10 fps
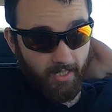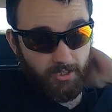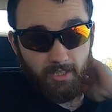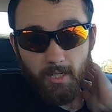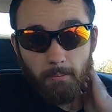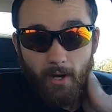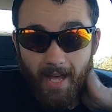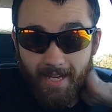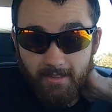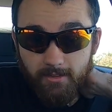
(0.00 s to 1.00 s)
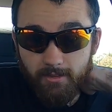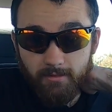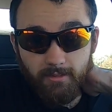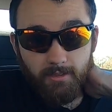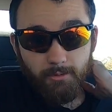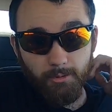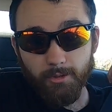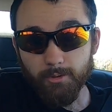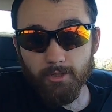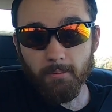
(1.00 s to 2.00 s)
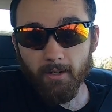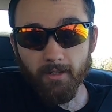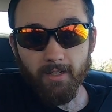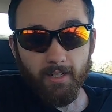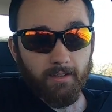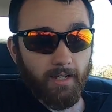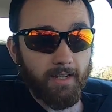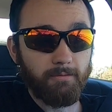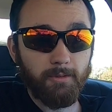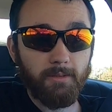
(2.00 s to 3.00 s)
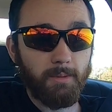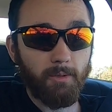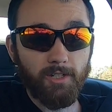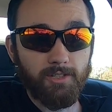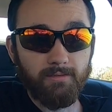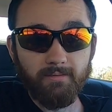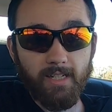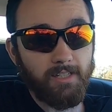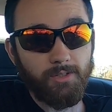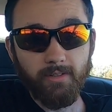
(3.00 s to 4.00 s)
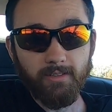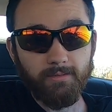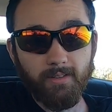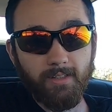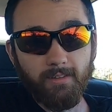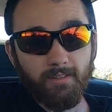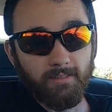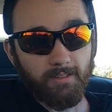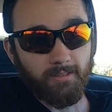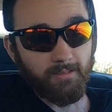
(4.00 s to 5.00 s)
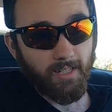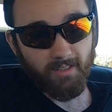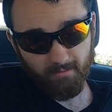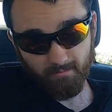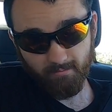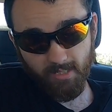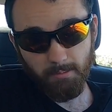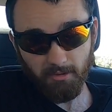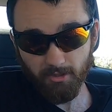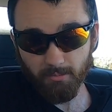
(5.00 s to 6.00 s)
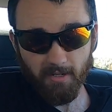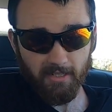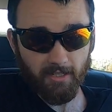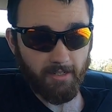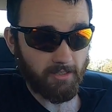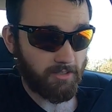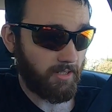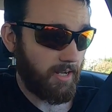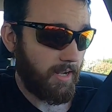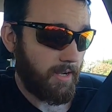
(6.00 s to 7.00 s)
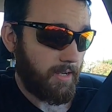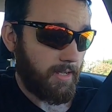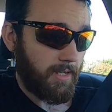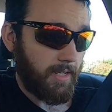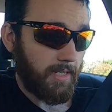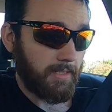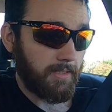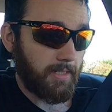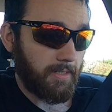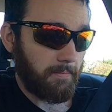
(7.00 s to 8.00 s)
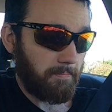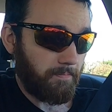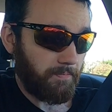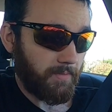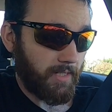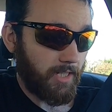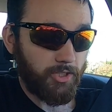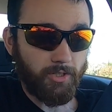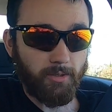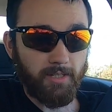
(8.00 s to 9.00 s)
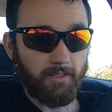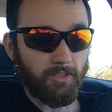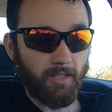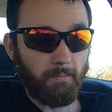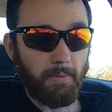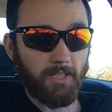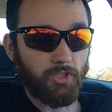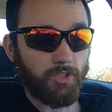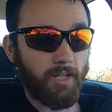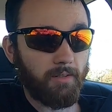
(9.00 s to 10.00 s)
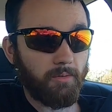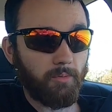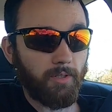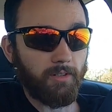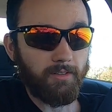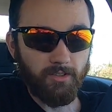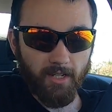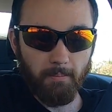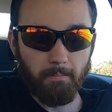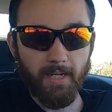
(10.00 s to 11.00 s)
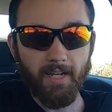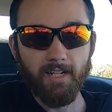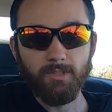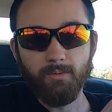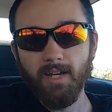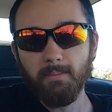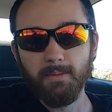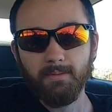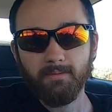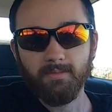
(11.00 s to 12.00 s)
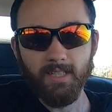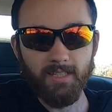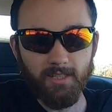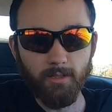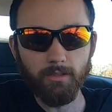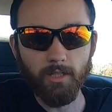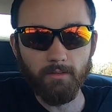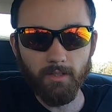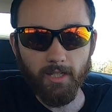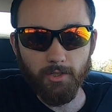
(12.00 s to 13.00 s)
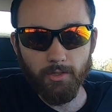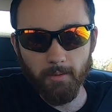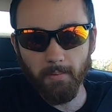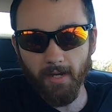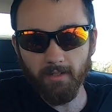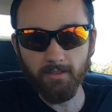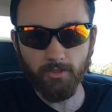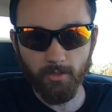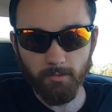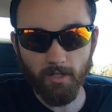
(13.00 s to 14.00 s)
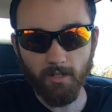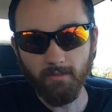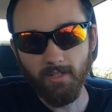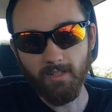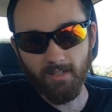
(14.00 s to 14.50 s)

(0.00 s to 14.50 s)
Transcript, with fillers: I've seen a couple ads, you know, through YouTube and all that. I haven't really been watching any trailer for anything. So it kind of keeps the surprise, I guess. And um, I just know he, there's like a big stunt where there's like a big ass ramp and he goes off on like a dirt bike and he jumps off.